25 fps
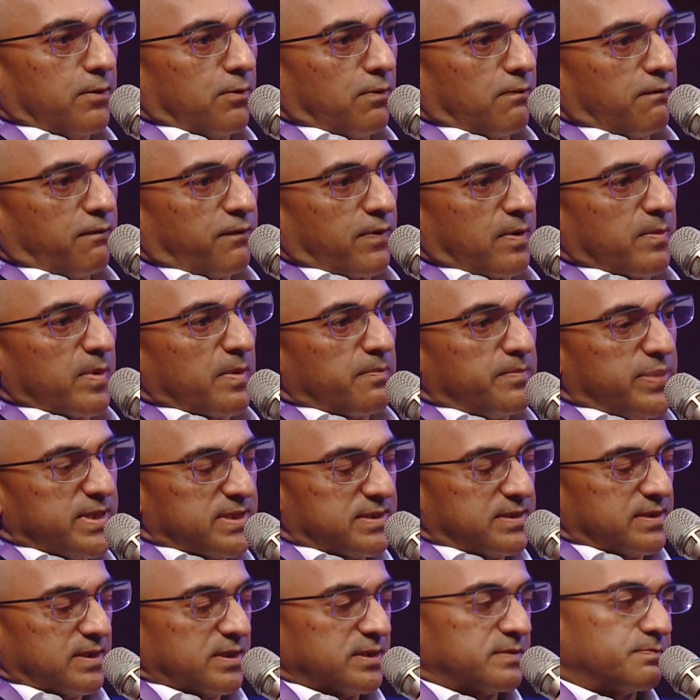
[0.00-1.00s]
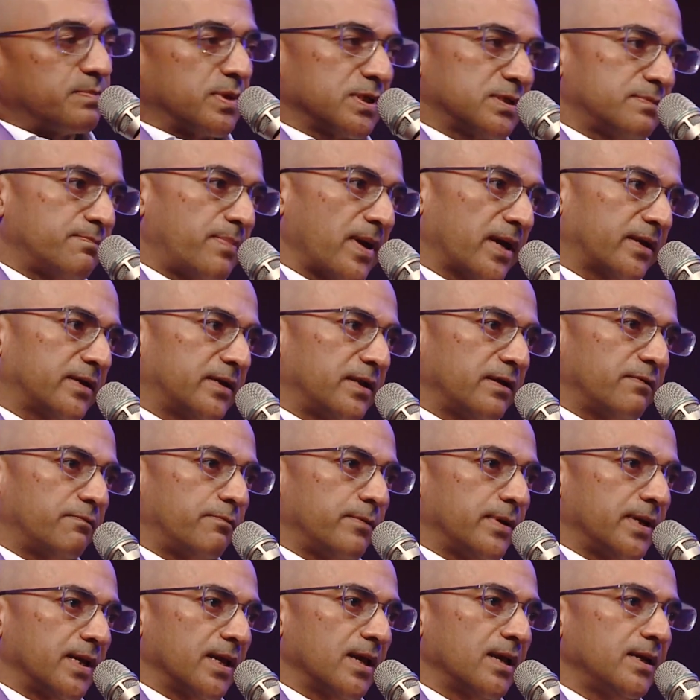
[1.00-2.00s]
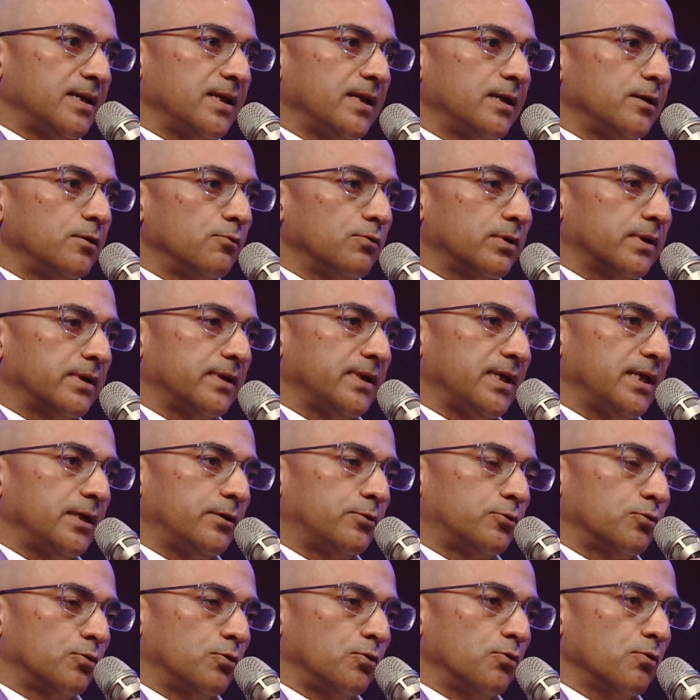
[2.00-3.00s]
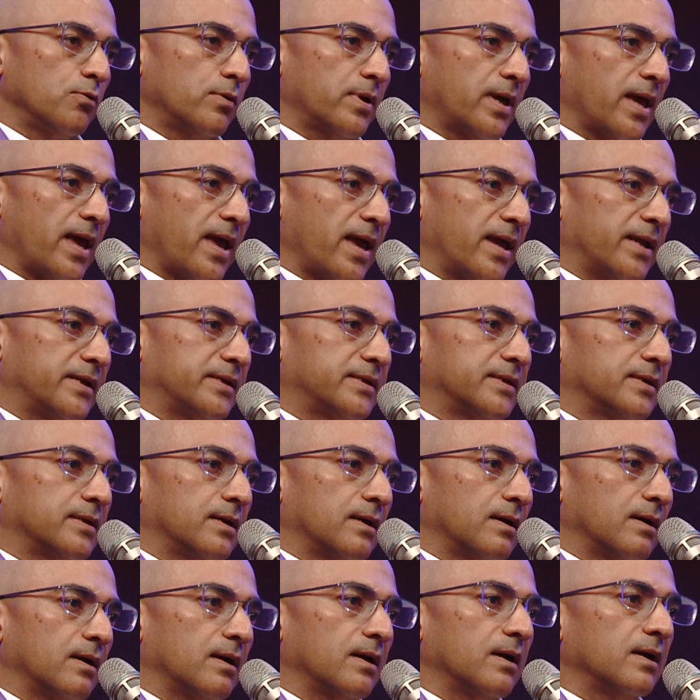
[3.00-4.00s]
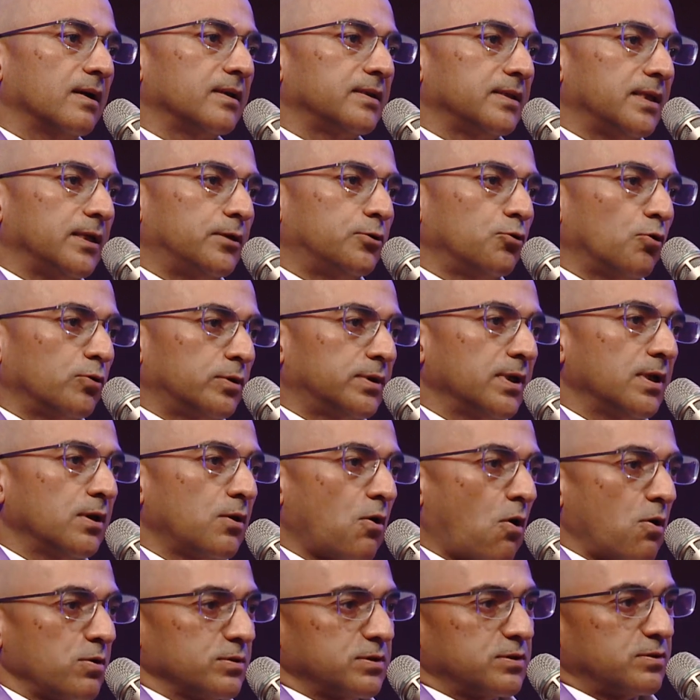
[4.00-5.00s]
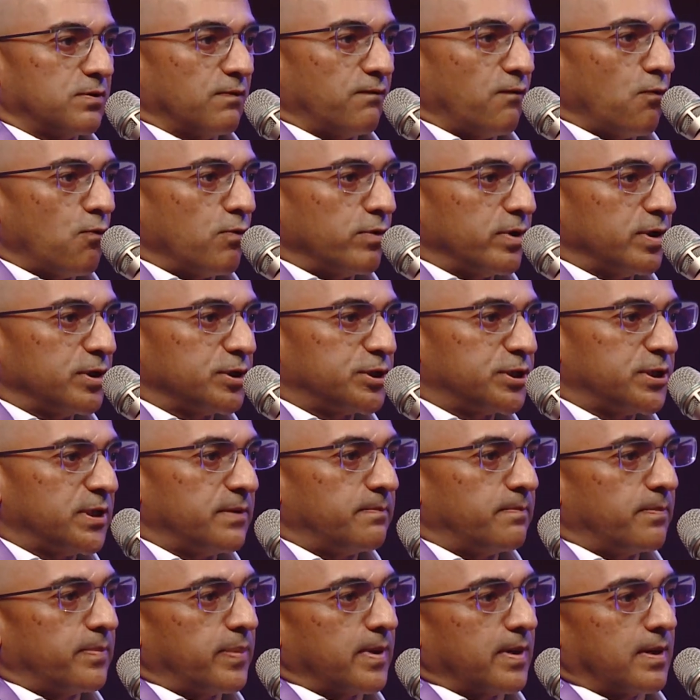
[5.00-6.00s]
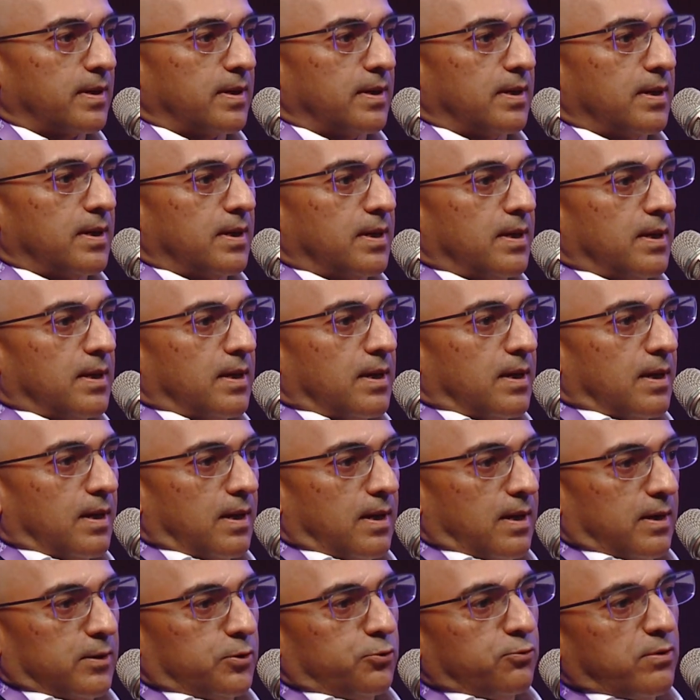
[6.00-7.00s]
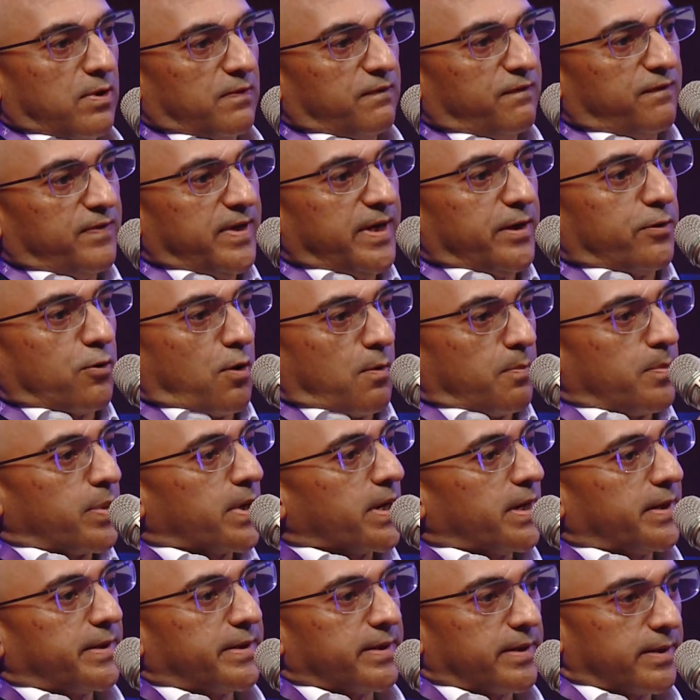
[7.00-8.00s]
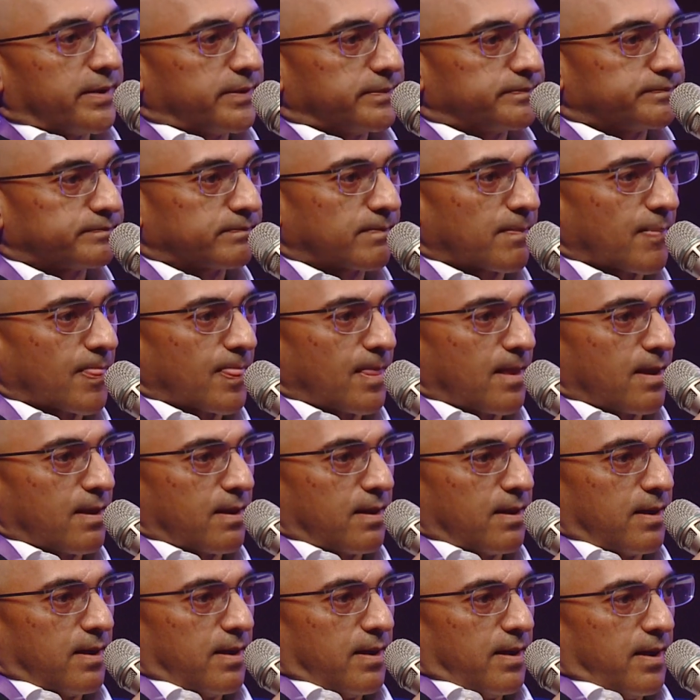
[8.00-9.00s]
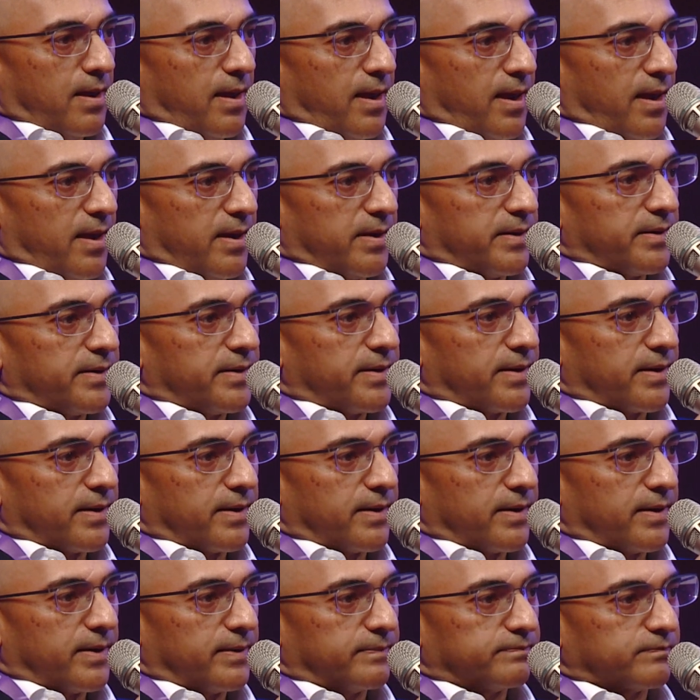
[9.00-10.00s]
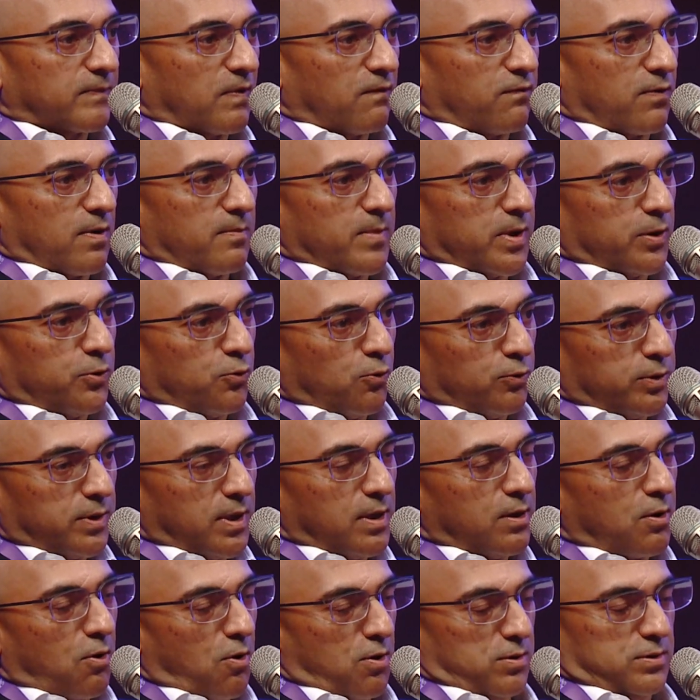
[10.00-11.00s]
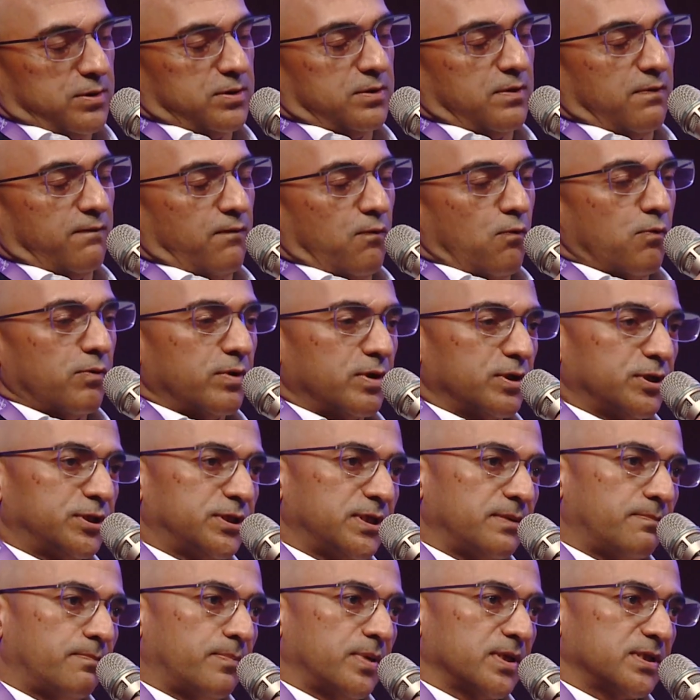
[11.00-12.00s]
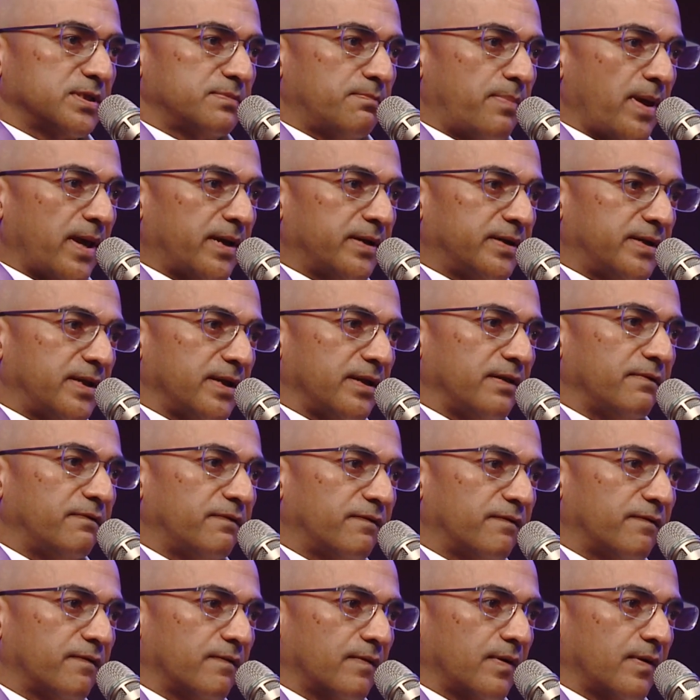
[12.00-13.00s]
from a business perspective, we really need to look at the total cost of ownership to a fleet operator. And from a total cost of ownership perspective,